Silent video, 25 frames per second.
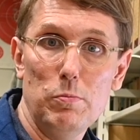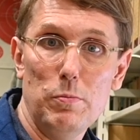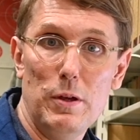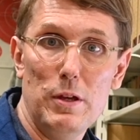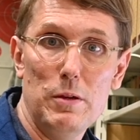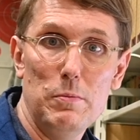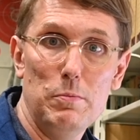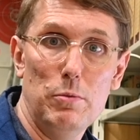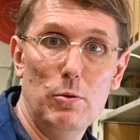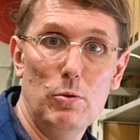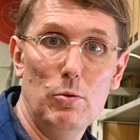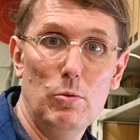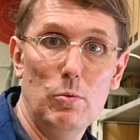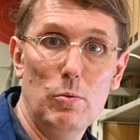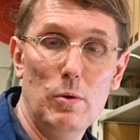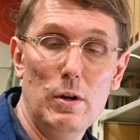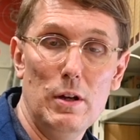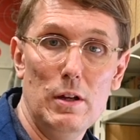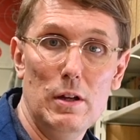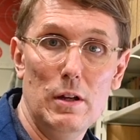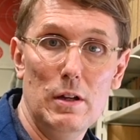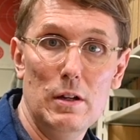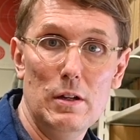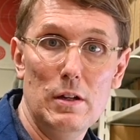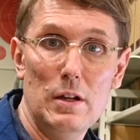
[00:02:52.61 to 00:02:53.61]
people
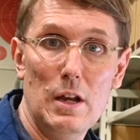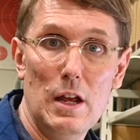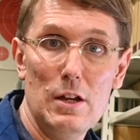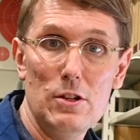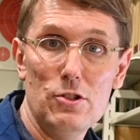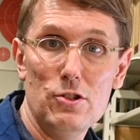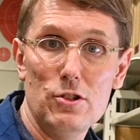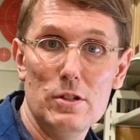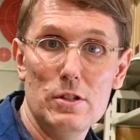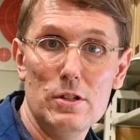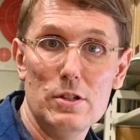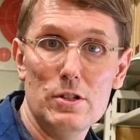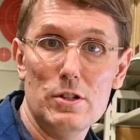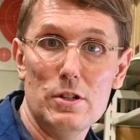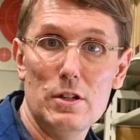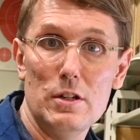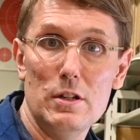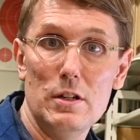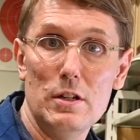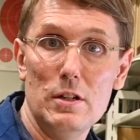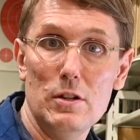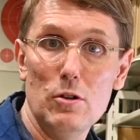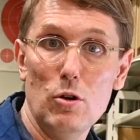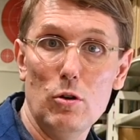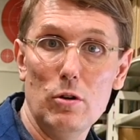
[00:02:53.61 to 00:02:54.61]
where nations
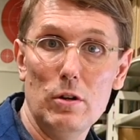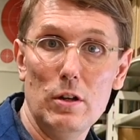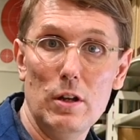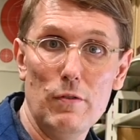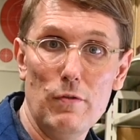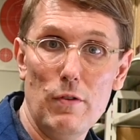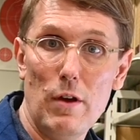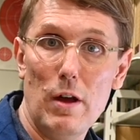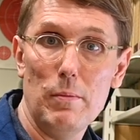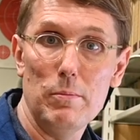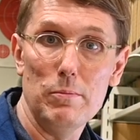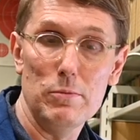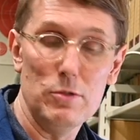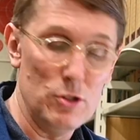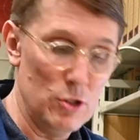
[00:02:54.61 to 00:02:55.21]
did not live up